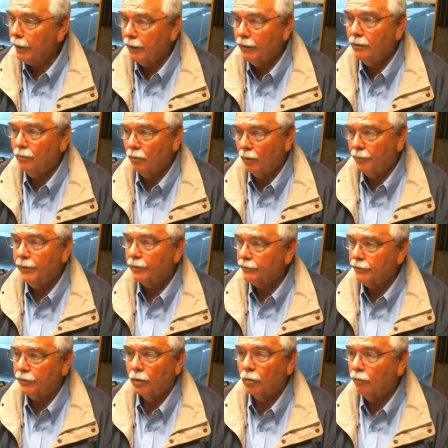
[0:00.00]
Mm-hmm. We
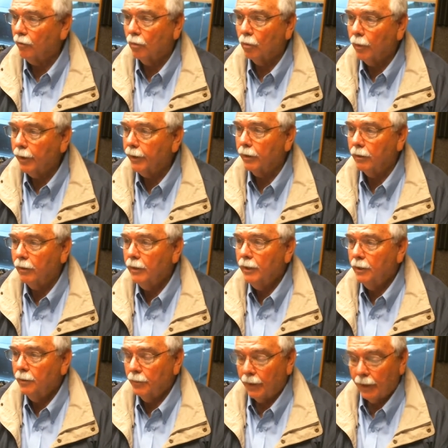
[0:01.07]
built it over a winter.
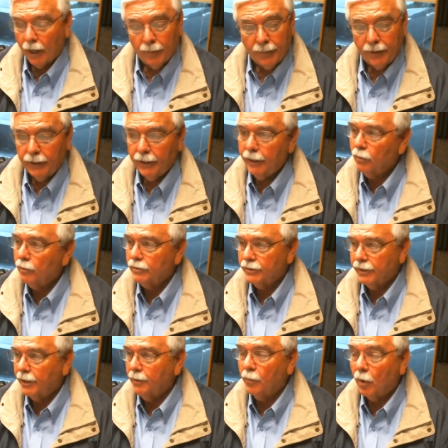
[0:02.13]
Right away. And, I mean, it was
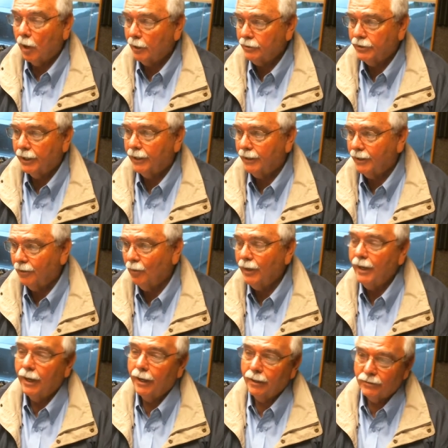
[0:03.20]
a project, and
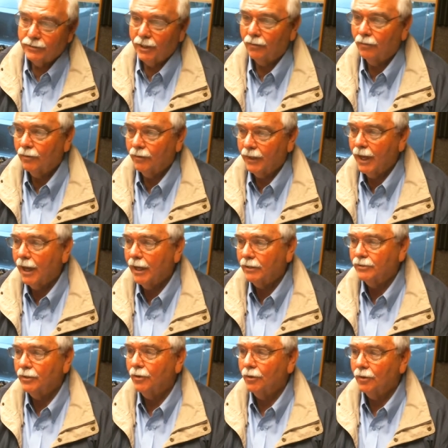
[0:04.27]
we had several of the
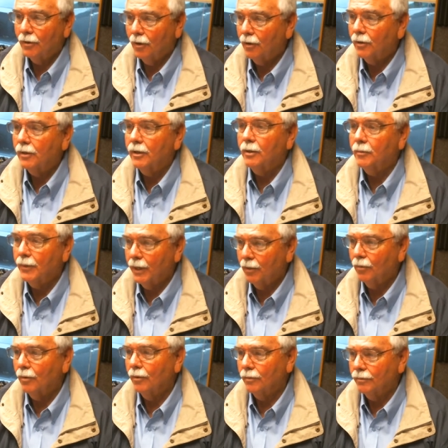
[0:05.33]
guys in our car club that
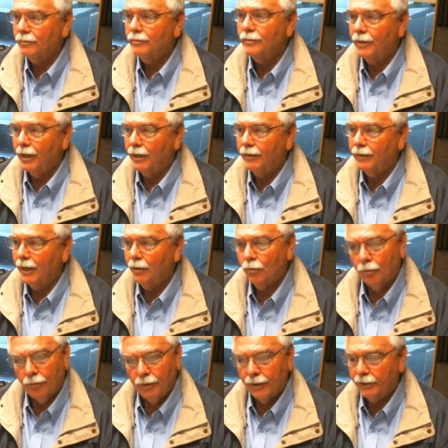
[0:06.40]
were
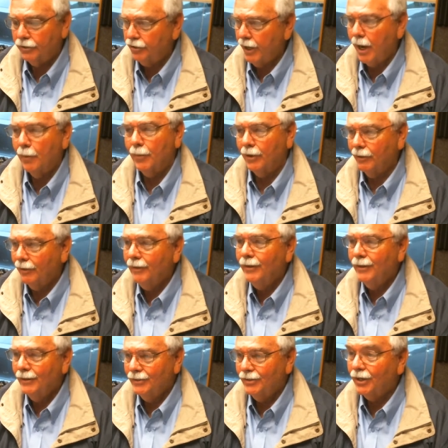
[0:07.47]
really jamming
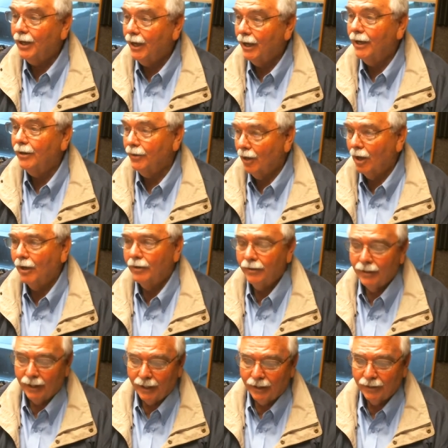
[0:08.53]
to get it done.
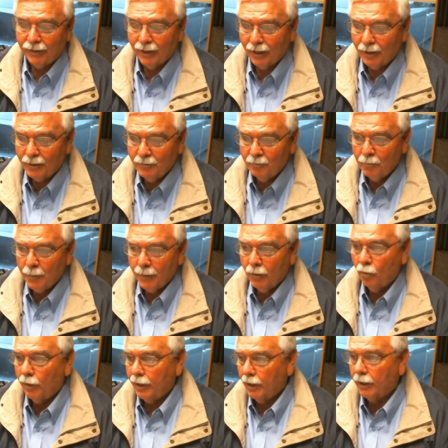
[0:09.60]
And
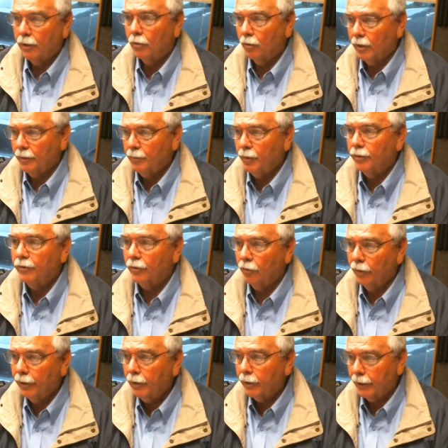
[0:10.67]
we literally put the
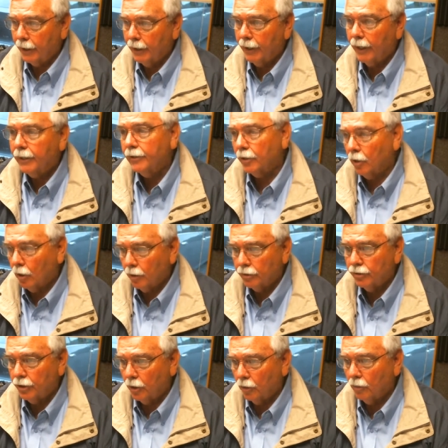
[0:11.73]
grill in it at the car
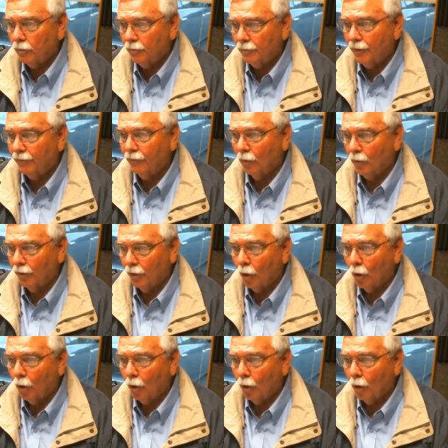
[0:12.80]
show before it